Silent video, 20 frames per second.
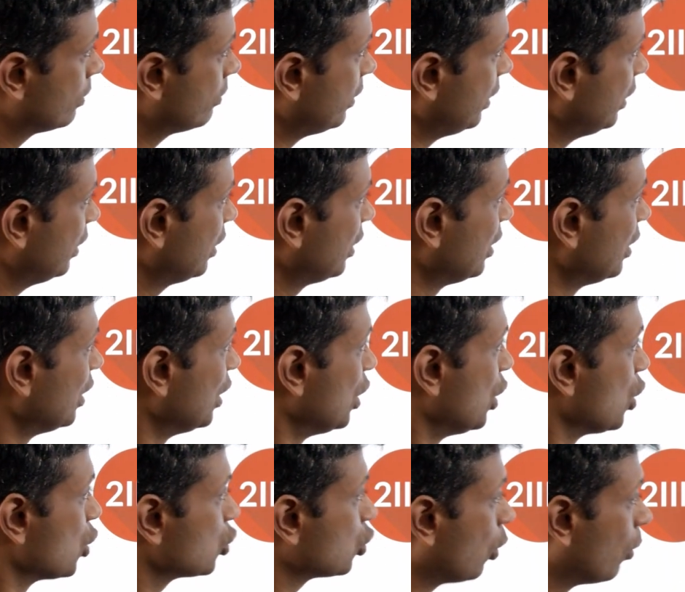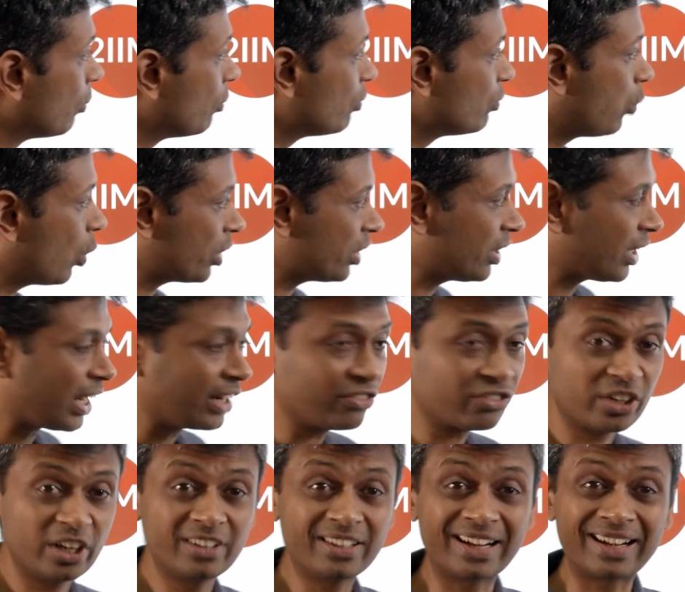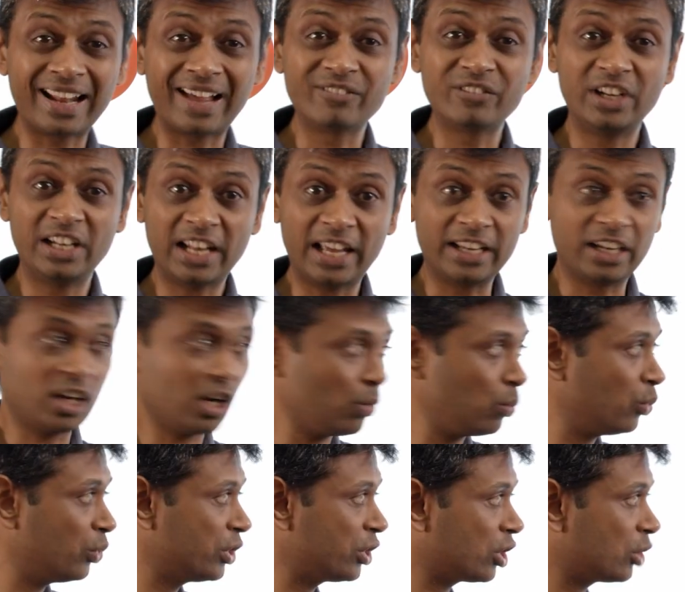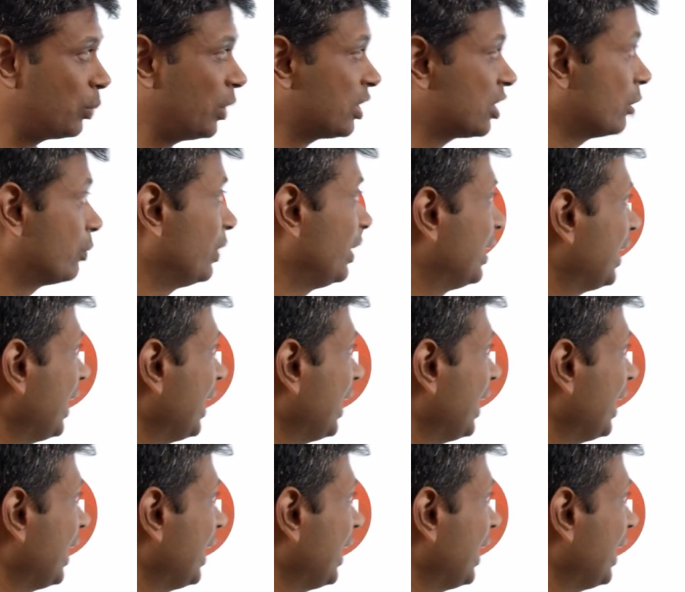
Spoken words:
Fine. So what are the constraints that we like? Which are the ones that we